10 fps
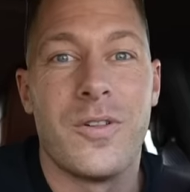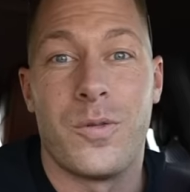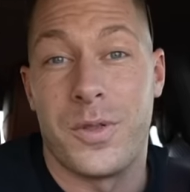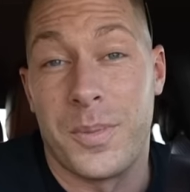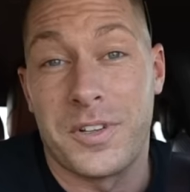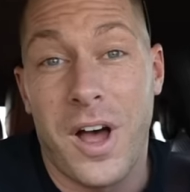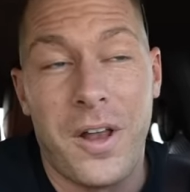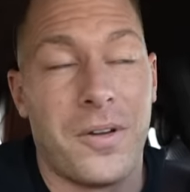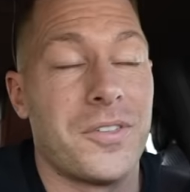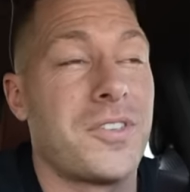with
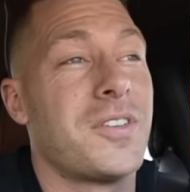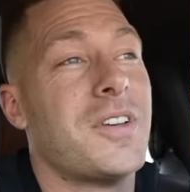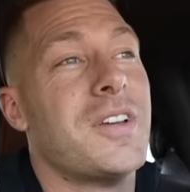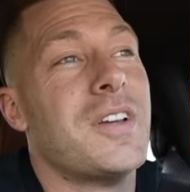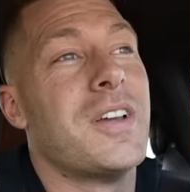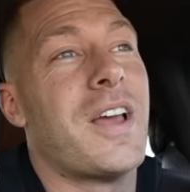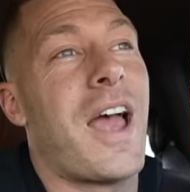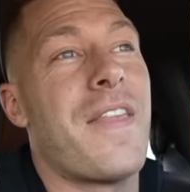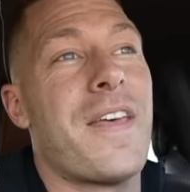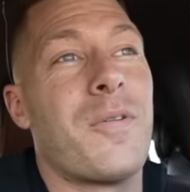McDonald's.
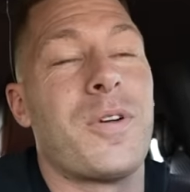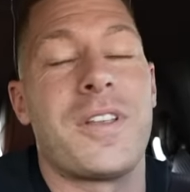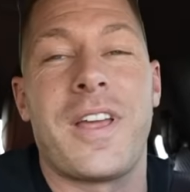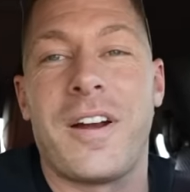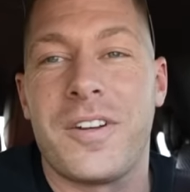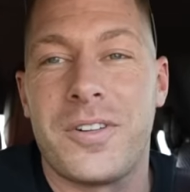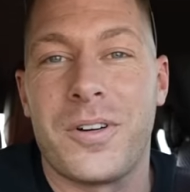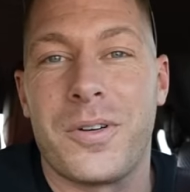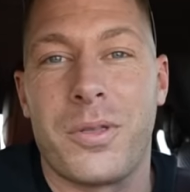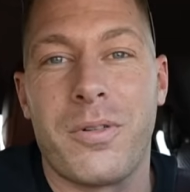And then when Garrett
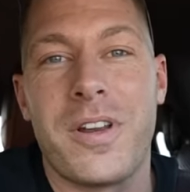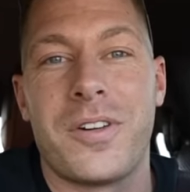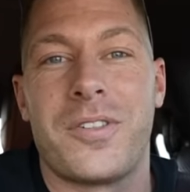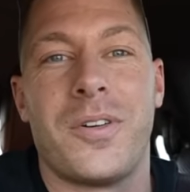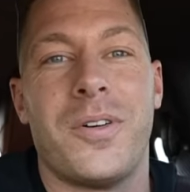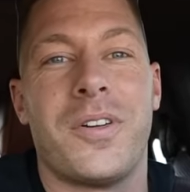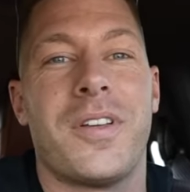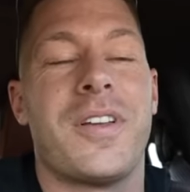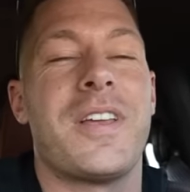turned three years old,